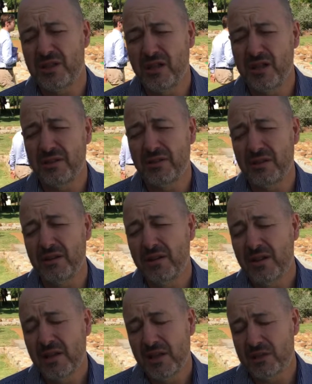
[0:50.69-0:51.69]
Uh, the,
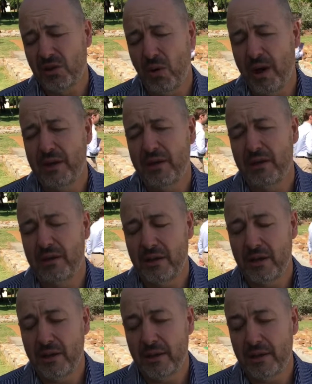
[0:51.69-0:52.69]
it's quite
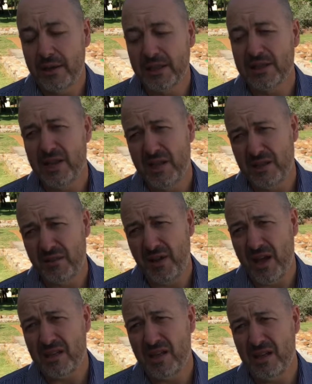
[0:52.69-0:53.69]
a uh, extensive
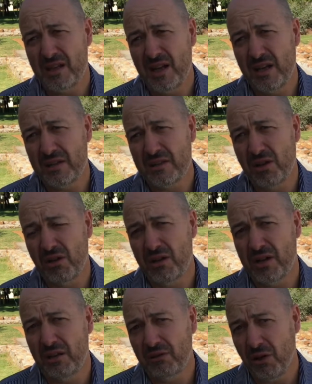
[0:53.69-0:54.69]
asset, and it's got
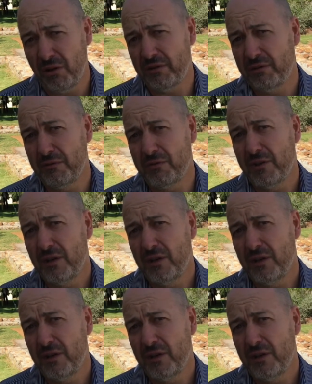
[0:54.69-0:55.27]
a lot of